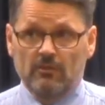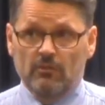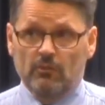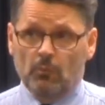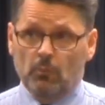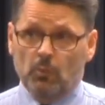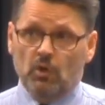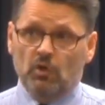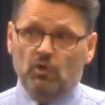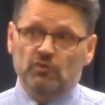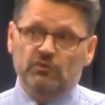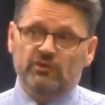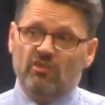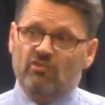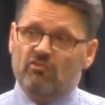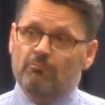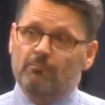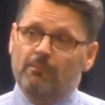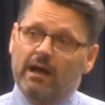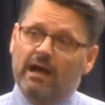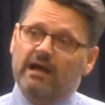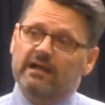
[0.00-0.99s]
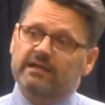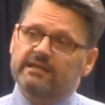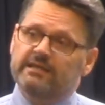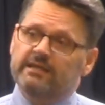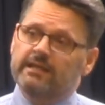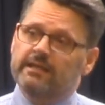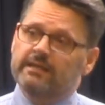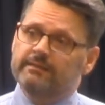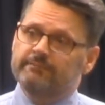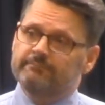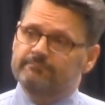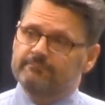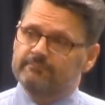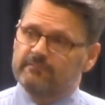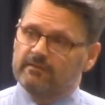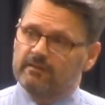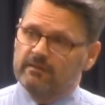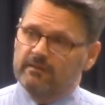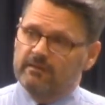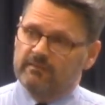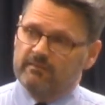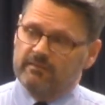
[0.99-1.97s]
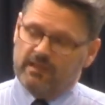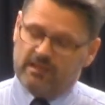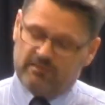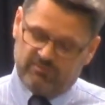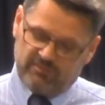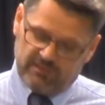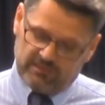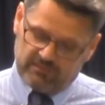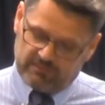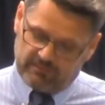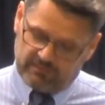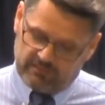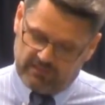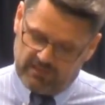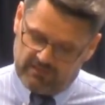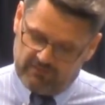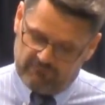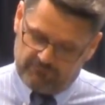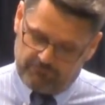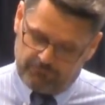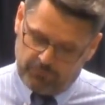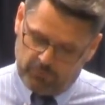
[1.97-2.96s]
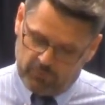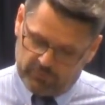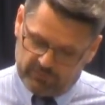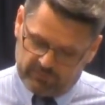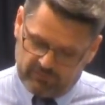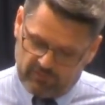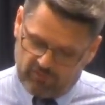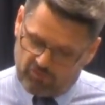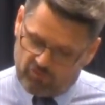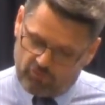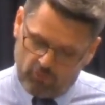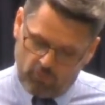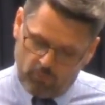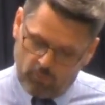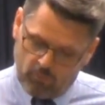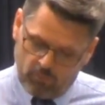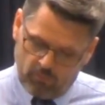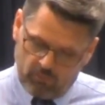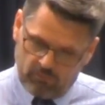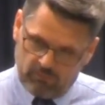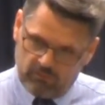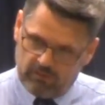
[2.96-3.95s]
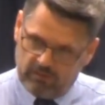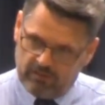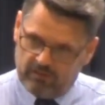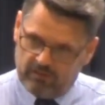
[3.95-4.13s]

The world is mocking. They think that they've put this whole